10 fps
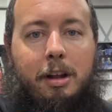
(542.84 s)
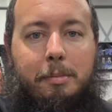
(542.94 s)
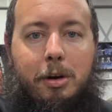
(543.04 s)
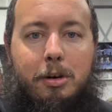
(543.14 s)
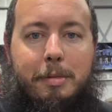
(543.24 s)

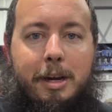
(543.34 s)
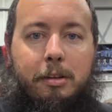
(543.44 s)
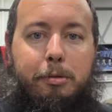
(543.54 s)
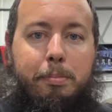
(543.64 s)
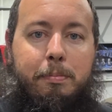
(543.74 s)
motor
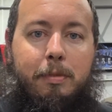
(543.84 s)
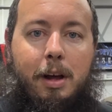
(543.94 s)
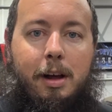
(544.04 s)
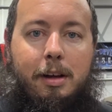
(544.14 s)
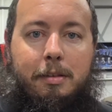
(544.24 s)
mounts.
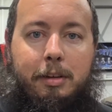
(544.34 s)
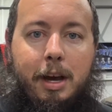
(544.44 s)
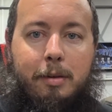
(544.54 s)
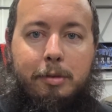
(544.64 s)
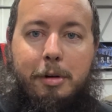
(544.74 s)
Got
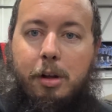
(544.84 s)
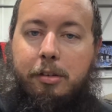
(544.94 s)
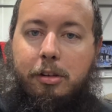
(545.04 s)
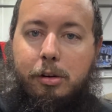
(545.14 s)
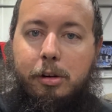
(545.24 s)
them from
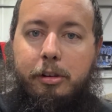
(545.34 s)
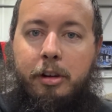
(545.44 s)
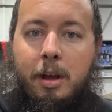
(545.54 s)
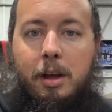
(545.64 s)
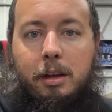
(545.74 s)
Austin Dodge.
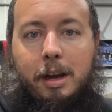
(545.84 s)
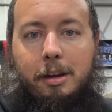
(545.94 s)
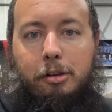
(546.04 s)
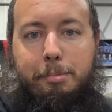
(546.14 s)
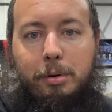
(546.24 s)
Got
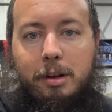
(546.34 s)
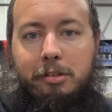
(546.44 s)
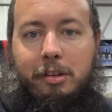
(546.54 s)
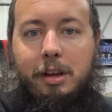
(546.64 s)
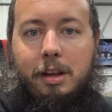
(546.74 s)
those
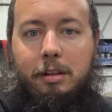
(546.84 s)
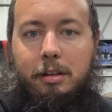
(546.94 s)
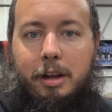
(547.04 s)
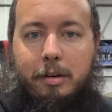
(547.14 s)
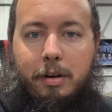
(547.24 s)
pressed in.
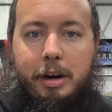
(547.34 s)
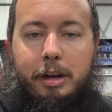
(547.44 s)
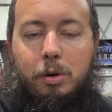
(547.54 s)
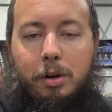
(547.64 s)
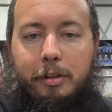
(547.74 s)
They're ready to
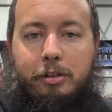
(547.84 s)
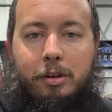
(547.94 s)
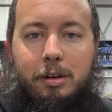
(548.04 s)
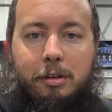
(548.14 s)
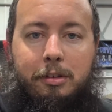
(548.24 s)
go on the
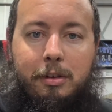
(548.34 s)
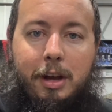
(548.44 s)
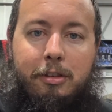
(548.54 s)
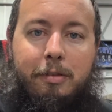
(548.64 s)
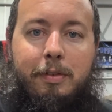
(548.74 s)
truck, so
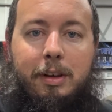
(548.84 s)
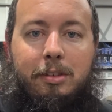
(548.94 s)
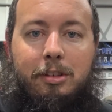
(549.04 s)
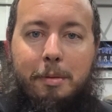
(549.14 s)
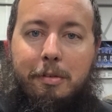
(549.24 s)
that should fix
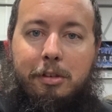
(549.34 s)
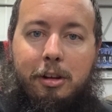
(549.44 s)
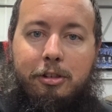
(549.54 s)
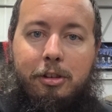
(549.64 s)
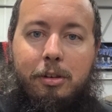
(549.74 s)
some of his
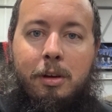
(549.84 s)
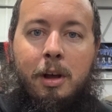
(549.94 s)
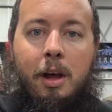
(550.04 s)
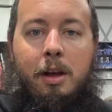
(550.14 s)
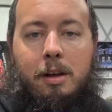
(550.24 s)
issue.
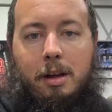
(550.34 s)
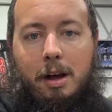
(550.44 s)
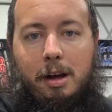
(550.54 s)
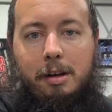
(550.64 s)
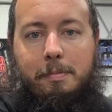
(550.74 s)

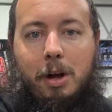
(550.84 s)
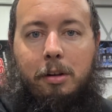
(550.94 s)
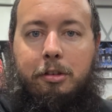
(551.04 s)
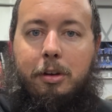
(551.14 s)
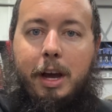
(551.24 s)

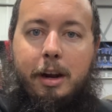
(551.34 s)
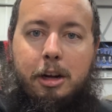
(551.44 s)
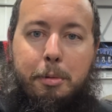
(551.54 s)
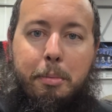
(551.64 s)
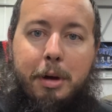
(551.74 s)
Also got a
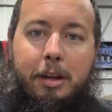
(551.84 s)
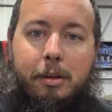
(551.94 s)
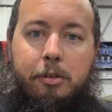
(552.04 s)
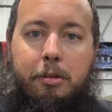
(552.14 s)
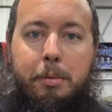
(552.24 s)
couple
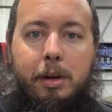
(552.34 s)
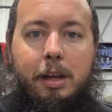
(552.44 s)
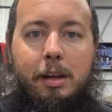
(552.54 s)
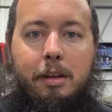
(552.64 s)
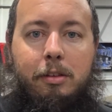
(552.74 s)
bellows to put
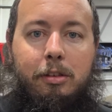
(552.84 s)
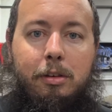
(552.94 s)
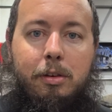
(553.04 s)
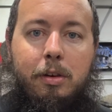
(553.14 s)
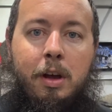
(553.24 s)
in
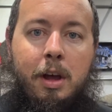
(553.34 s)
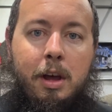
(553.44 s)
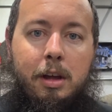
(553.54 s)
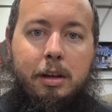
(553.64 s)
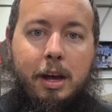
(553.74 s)
to
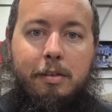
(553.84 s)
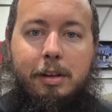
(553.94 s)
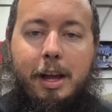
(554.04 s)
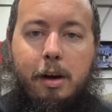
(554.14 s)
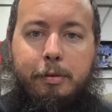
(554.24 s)
kind of
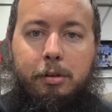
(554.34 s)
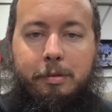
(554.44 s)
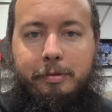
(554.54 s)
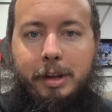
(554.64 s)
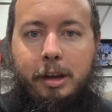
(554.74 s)
allow for some
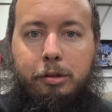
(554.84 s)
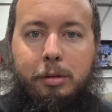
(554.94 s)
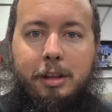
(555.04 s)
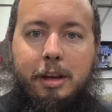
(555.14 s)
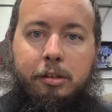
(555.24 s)
flex when
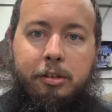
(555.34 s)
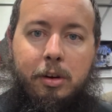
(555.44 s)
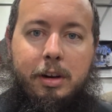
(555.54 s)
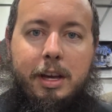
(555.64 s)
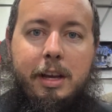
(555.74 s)
things
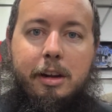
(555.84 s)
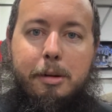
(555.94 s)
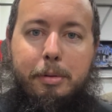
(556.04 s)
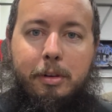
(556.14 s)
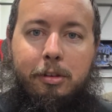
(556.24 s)
start to heat
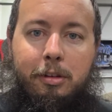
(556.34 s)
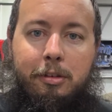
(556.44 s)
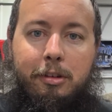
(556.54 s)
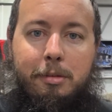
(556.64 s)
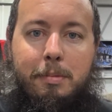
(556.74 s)
up on the
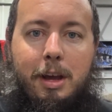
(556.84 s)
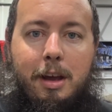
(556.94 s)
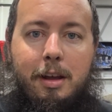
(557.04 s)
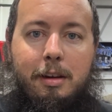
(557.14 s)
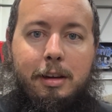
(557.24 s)
system
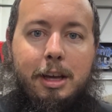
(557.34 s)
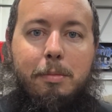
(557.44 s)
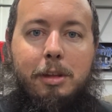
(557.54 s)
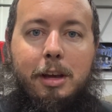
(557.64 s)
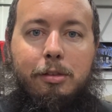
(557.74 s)
and
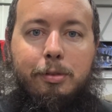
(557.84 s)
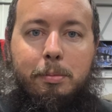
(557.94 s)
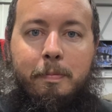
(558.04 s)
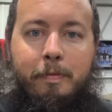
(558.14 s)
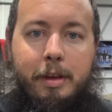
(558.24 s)
keep things
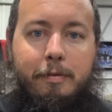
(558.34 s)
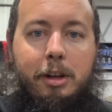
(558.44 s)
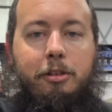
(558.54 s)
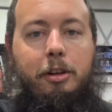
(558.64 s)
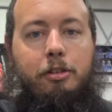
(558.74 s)
from
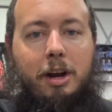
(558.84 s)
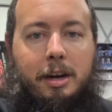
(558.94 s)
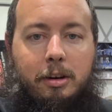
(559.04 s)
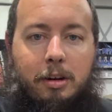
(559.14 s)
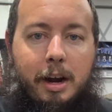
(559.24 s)
eventually trying
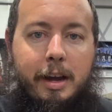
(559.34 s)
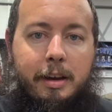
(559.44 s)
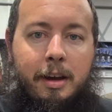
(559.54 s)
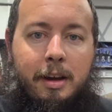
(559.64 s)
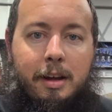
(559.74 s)
to
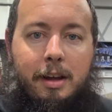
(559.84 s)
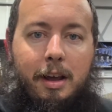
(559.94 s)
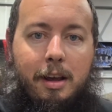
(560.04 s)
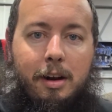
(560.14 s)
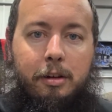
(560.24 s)
crack,
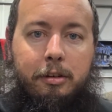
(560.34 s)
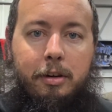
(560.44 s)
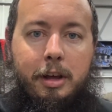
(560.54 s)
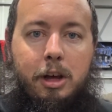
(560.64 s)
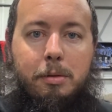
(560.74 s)
and also
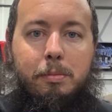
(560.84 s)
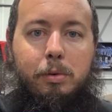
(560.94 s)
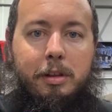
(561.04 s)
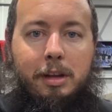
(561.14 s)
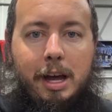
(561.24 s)
to help
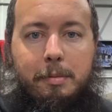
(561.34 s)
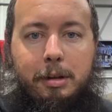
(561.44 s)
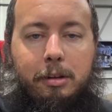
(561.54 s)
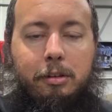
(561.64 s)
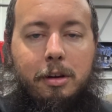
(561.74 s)
with
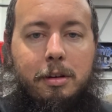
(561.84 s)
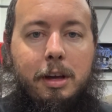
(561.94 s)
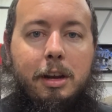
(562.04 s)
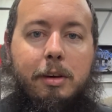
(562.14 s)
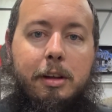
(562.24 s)
alignment. So
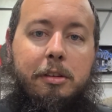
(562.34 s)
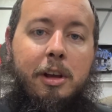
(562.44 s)
anyways,